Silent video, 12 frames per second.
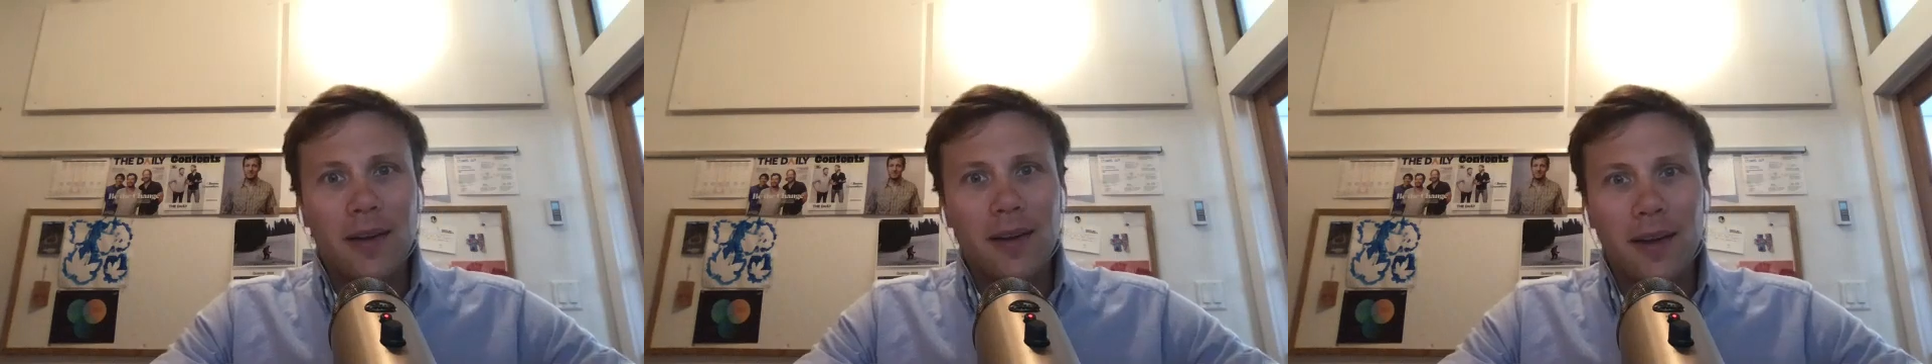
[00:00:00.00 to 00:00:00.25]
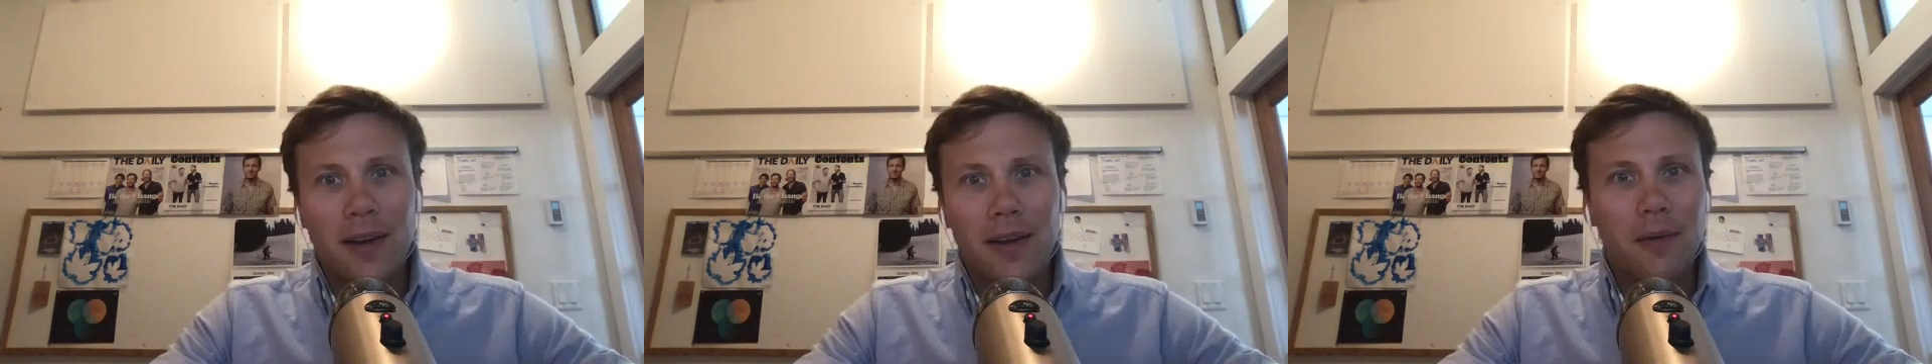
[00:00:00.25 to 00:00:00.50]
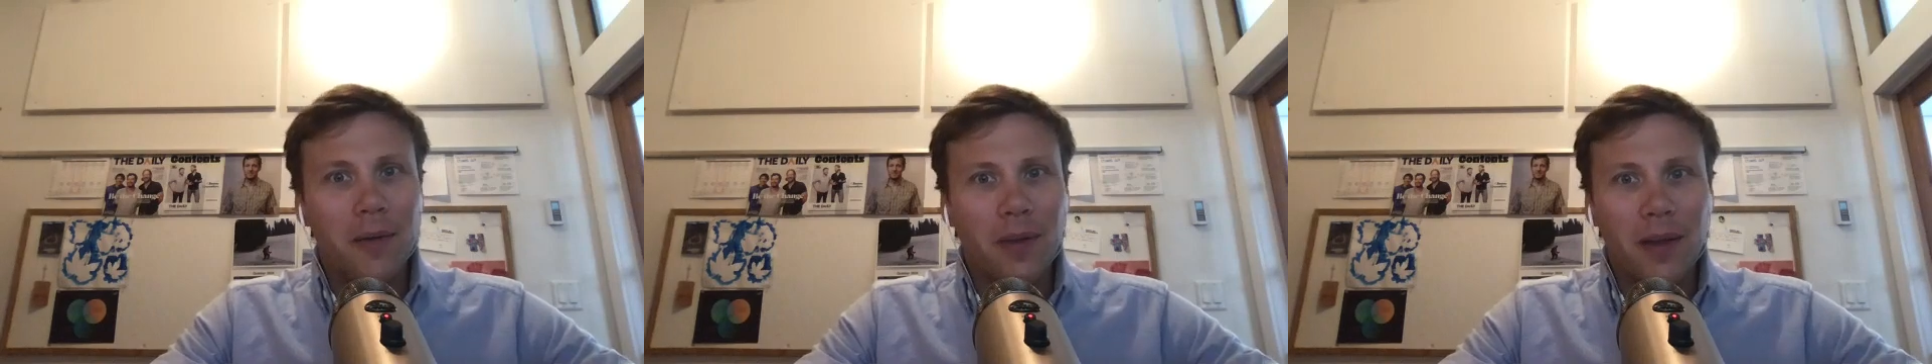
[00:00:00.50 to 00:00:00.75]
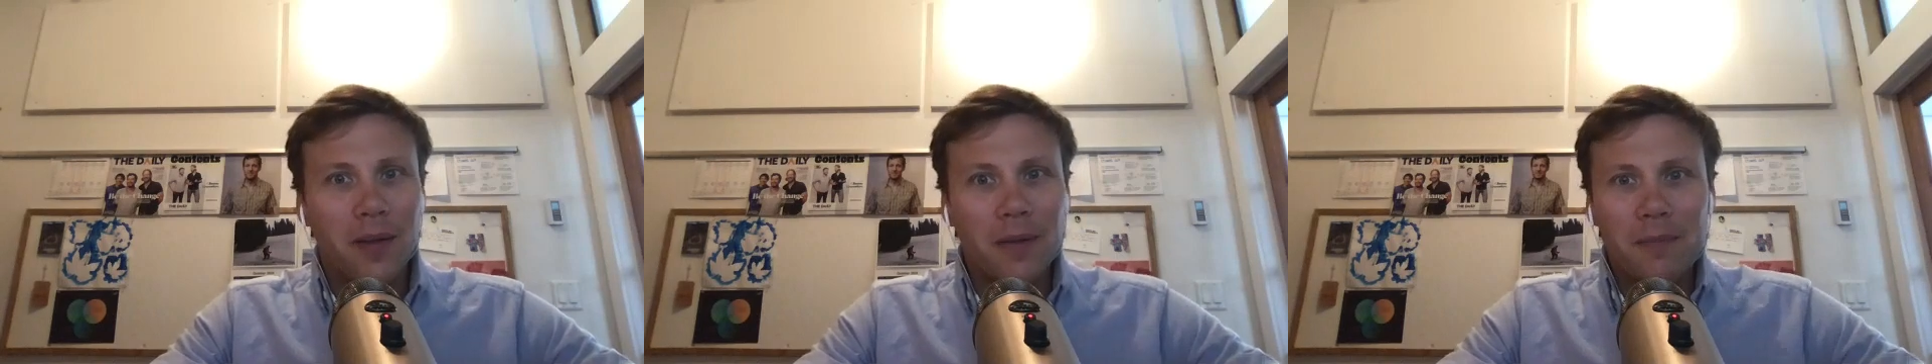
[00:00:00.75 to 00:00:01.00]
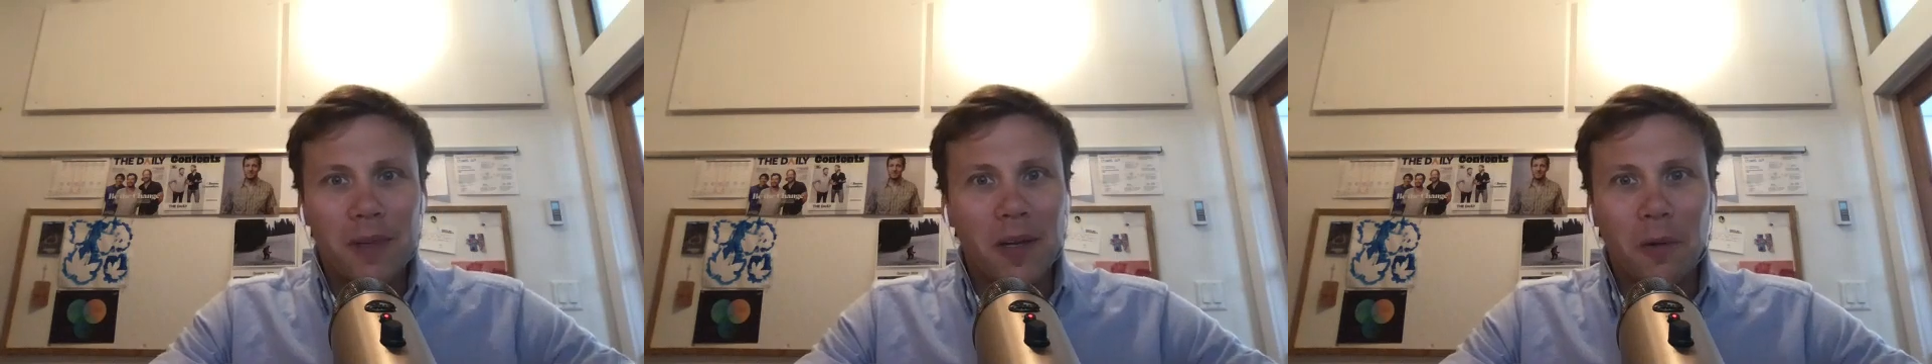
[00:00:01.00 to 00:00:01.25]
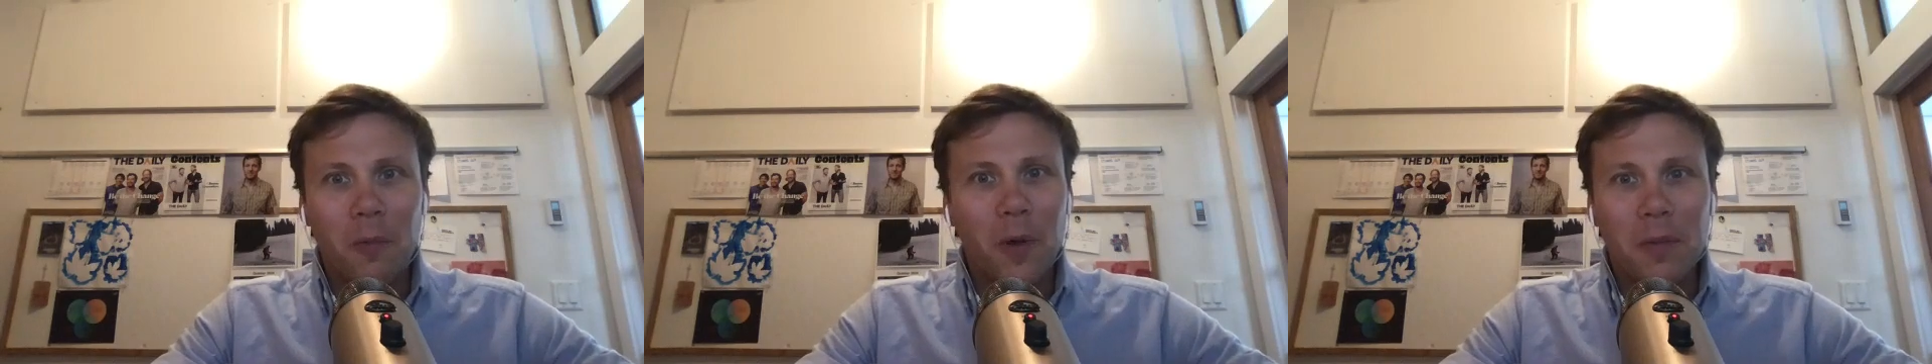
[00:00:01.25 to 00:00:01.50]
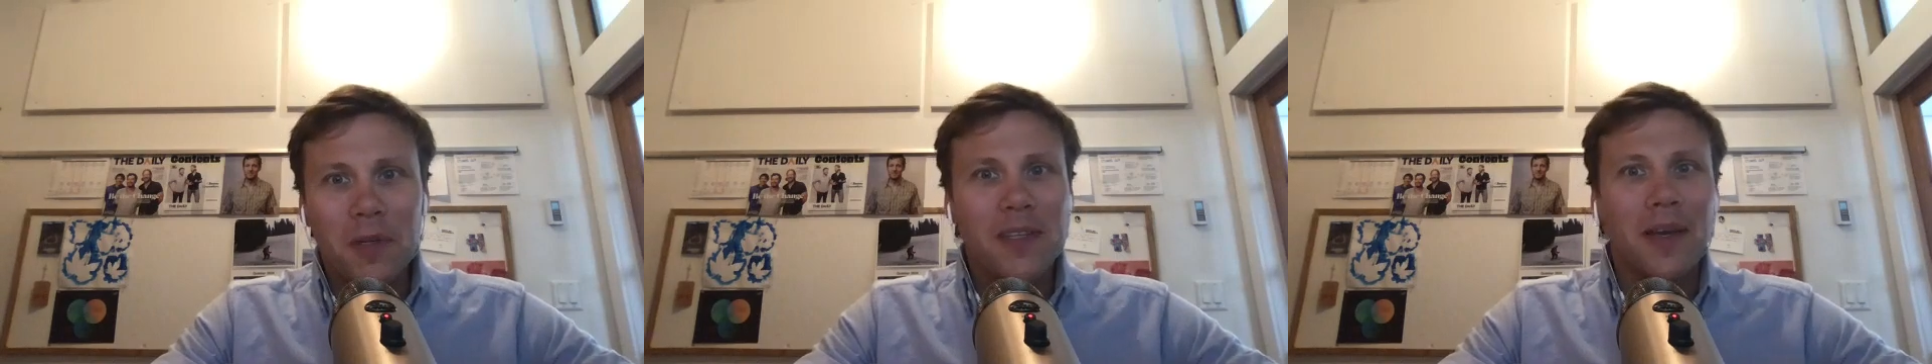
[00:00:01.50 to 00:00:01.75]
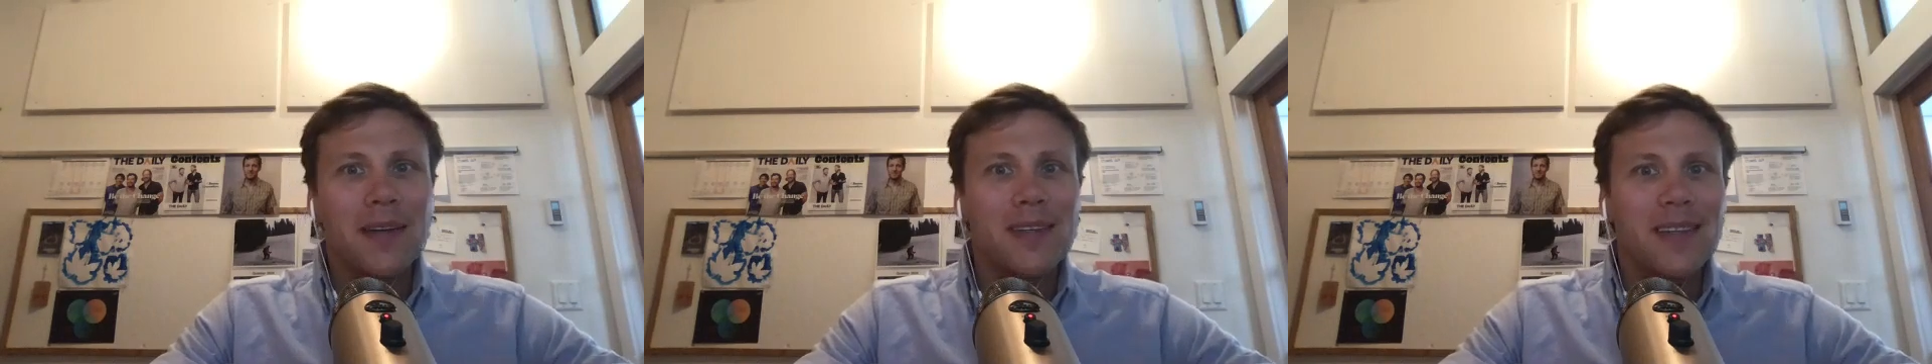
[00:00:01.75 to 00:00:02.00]
with like
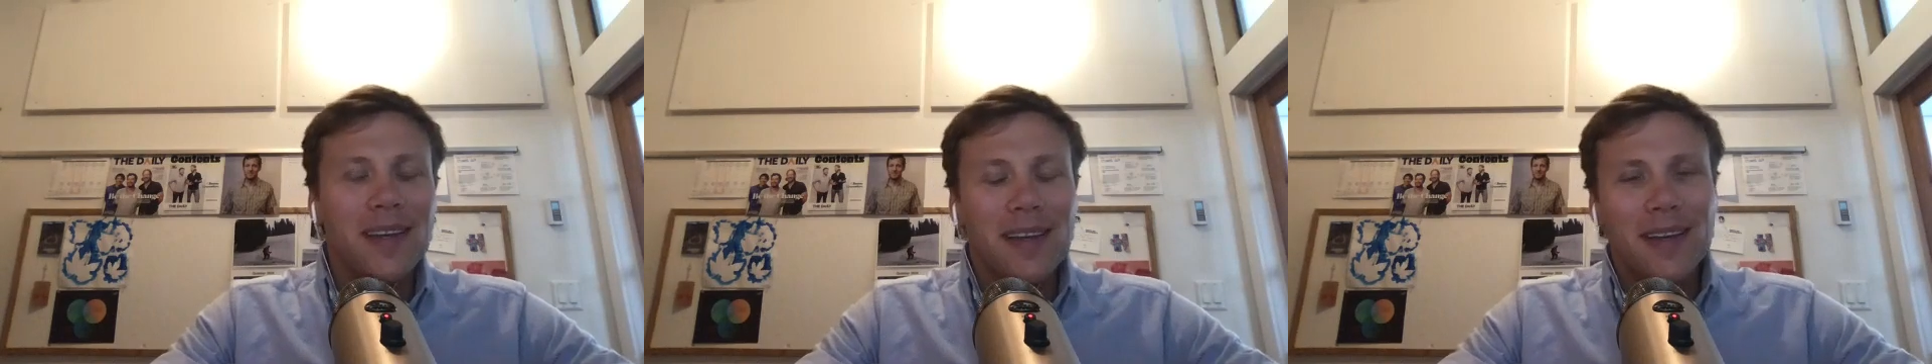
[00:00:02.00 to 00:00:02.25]
1%.